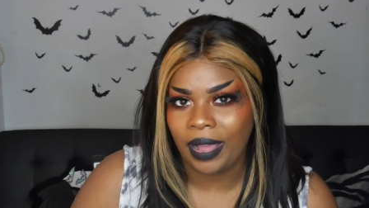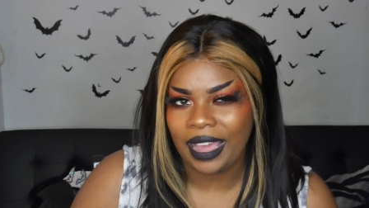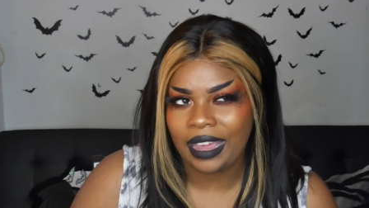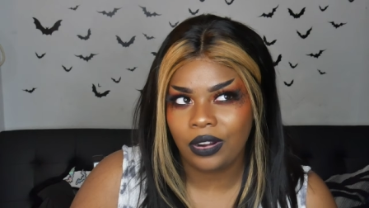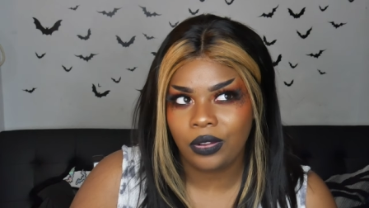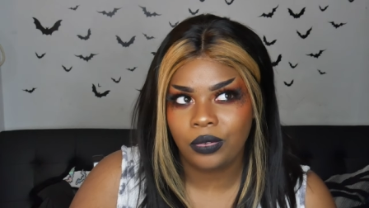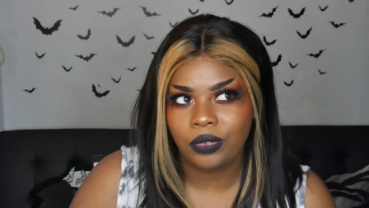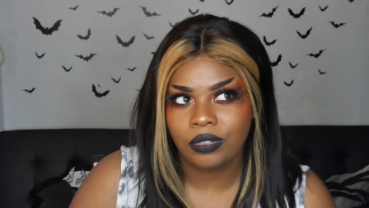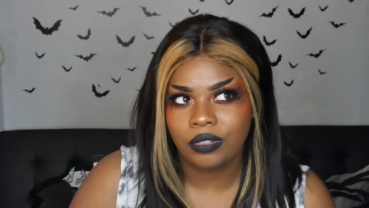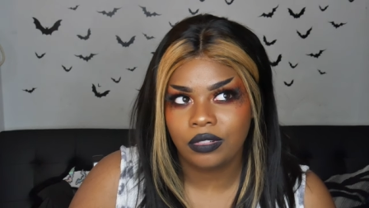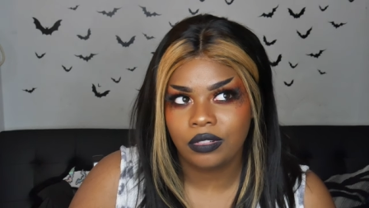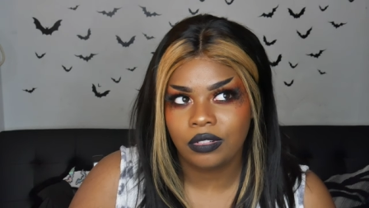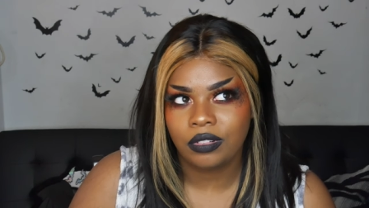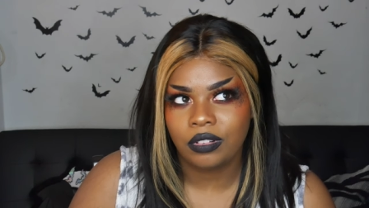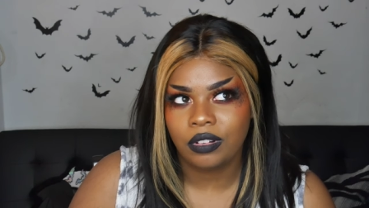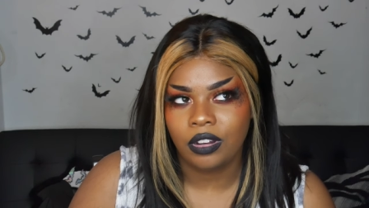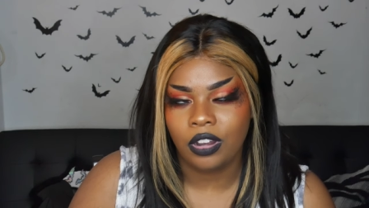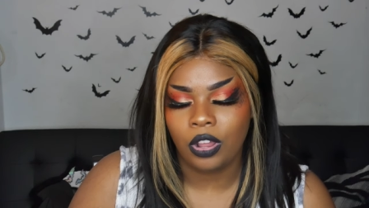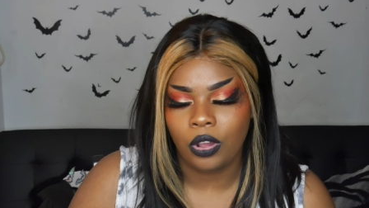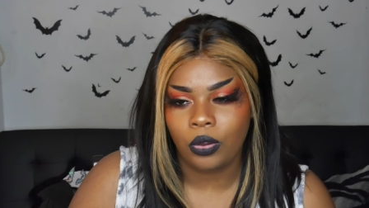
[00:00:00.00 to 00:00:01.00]
I don't
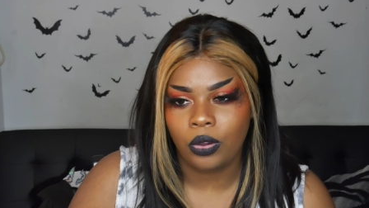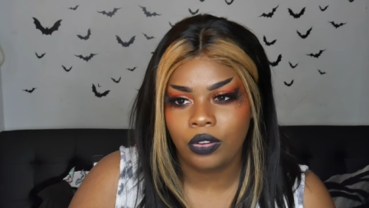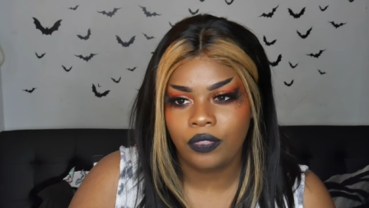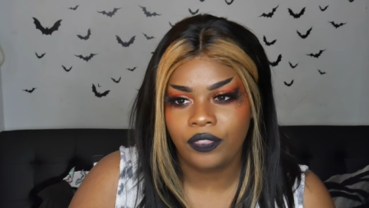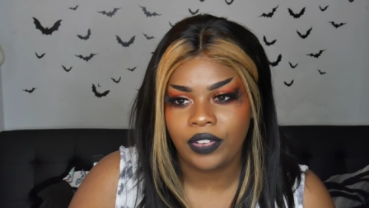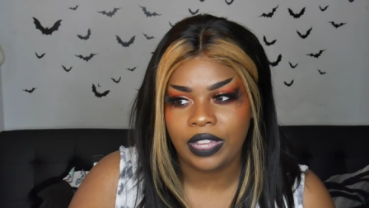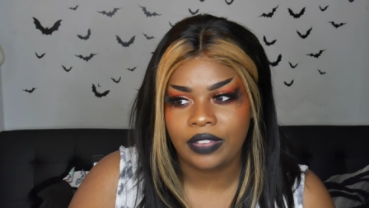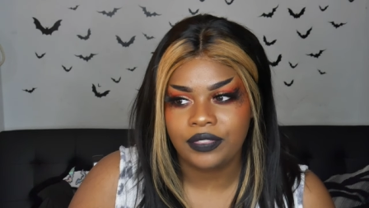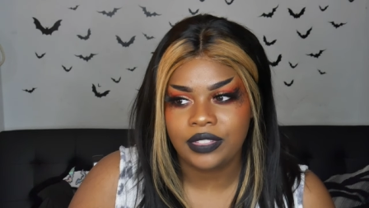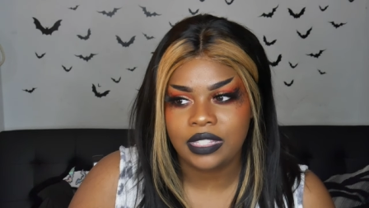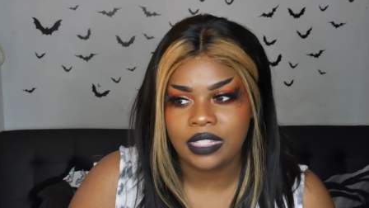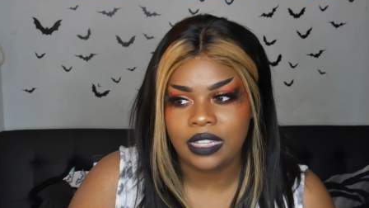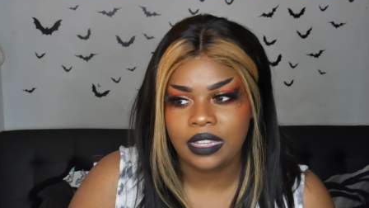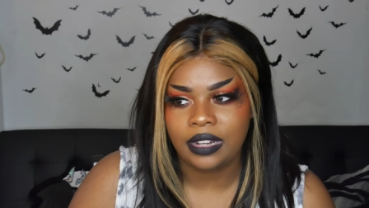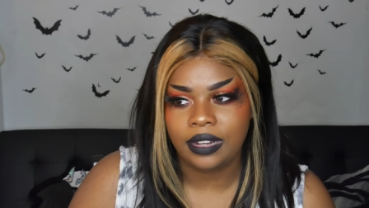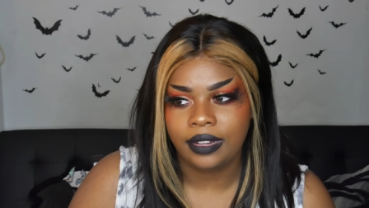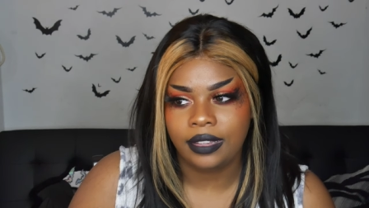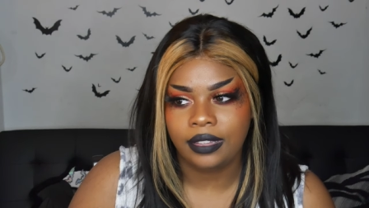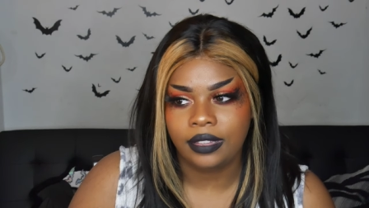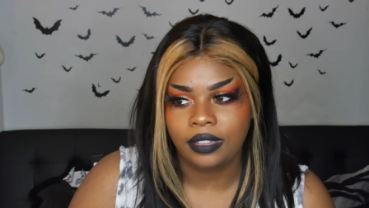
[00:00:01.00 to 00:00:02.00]
know if I've seen
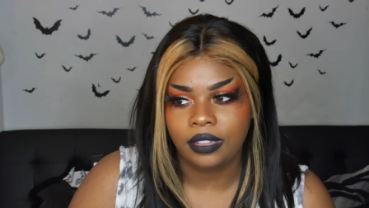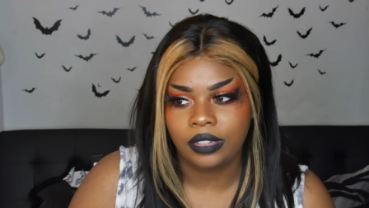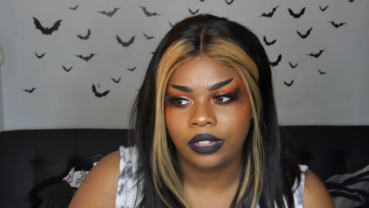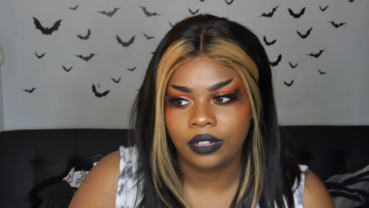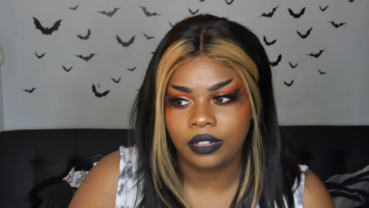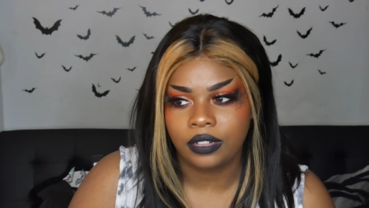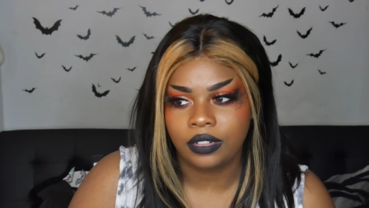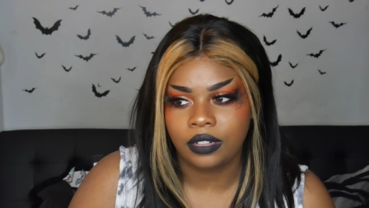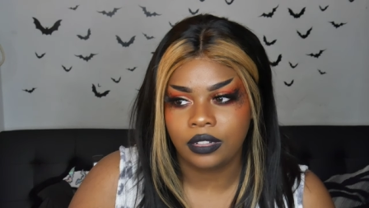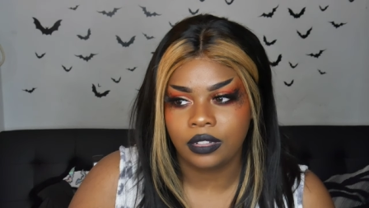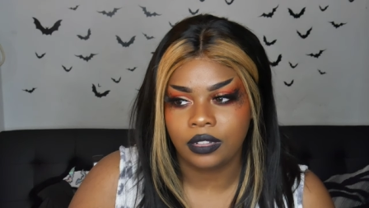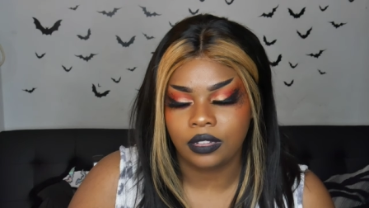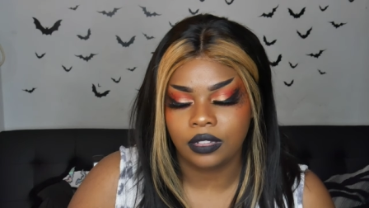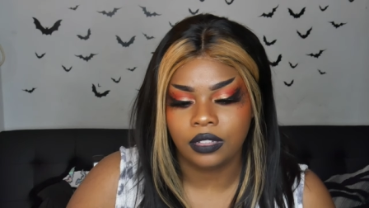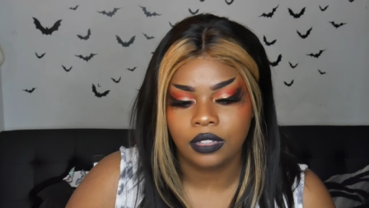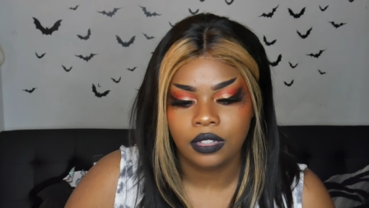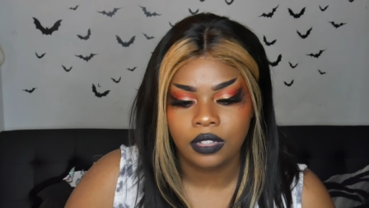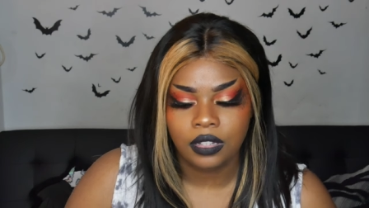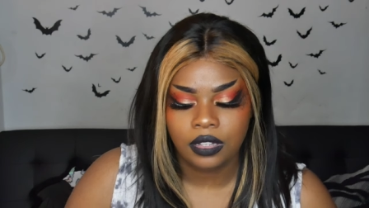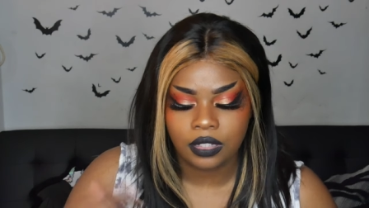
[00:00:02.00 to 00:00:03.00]
any
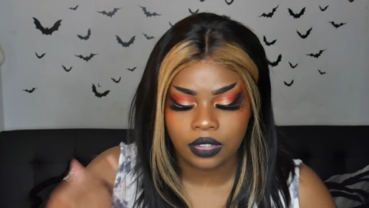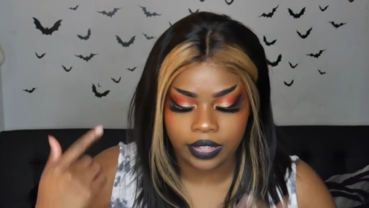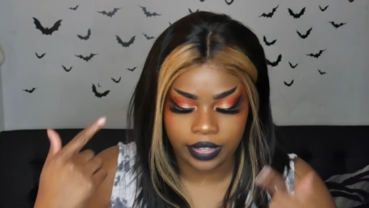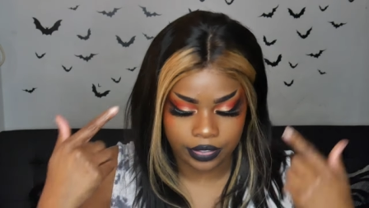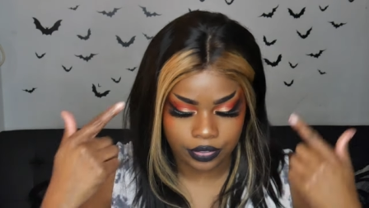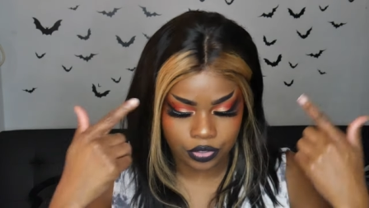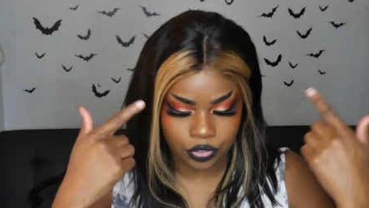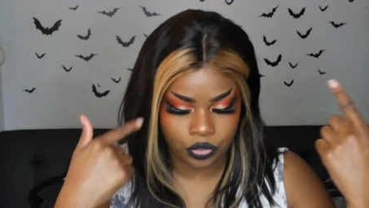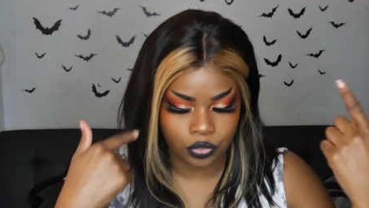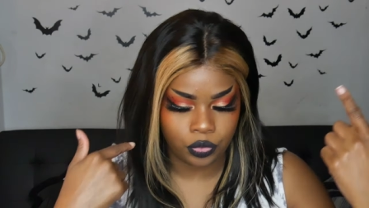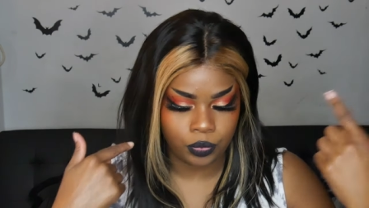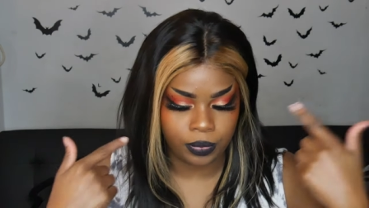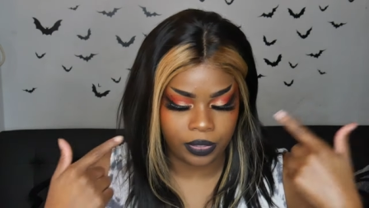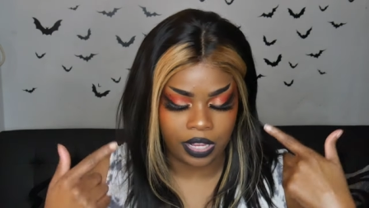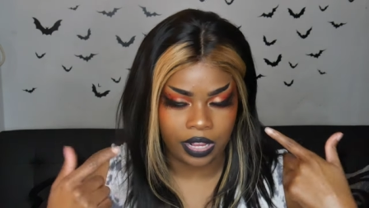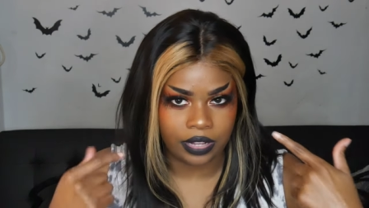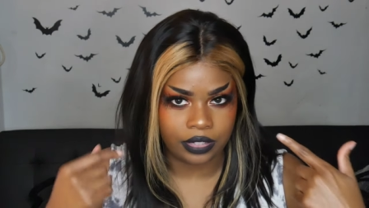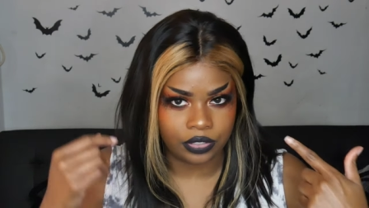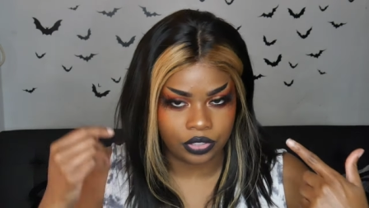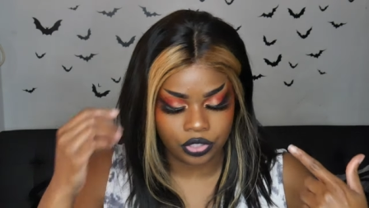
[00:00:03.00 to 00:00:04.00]
e-girl like two
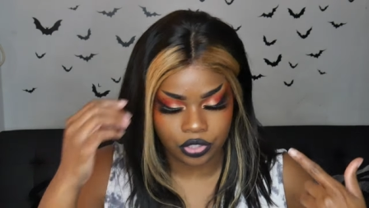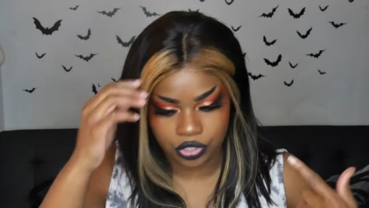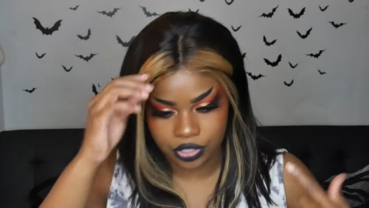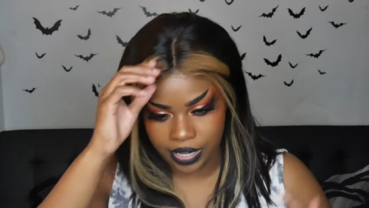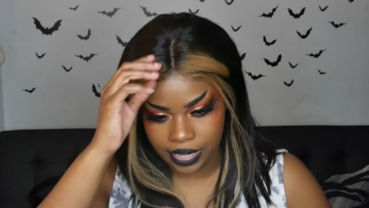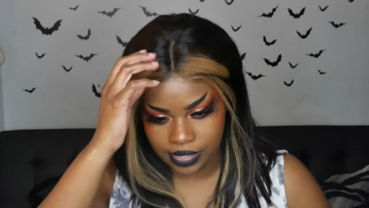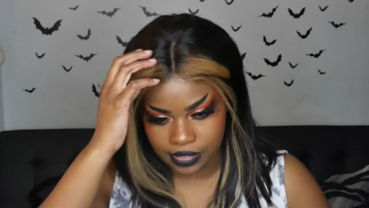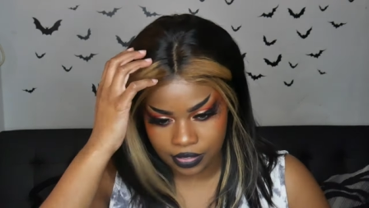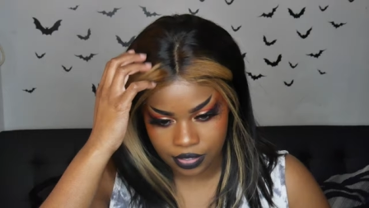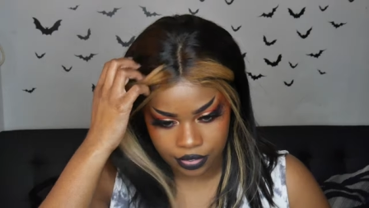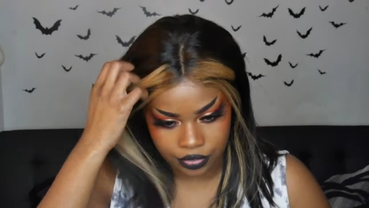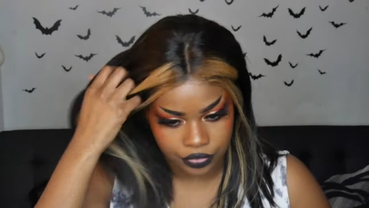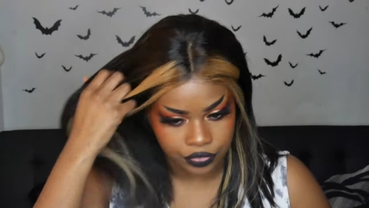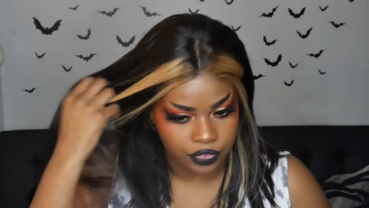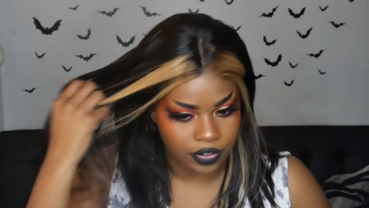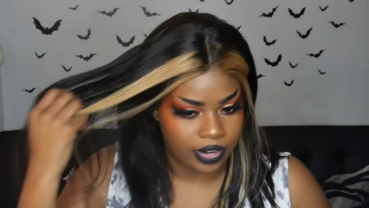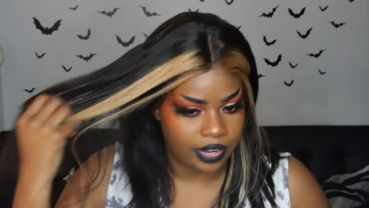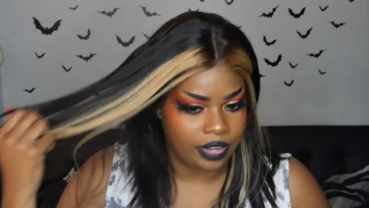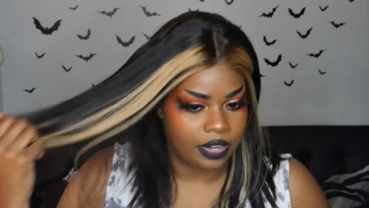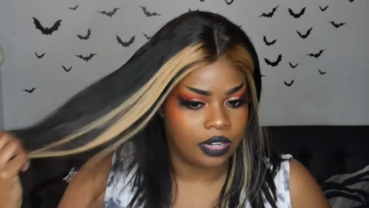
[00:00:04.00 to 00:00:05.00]
blonde strands in the
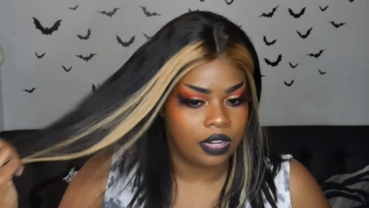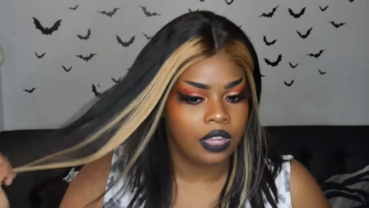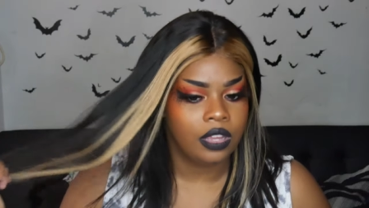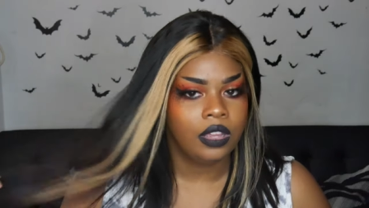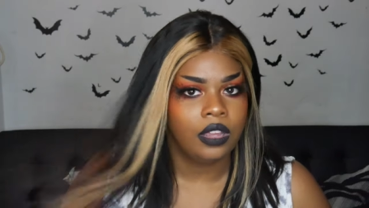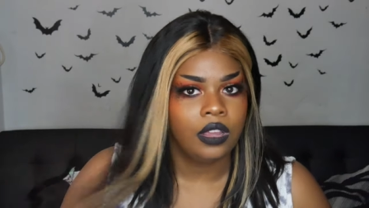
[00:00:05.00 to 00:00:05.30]
front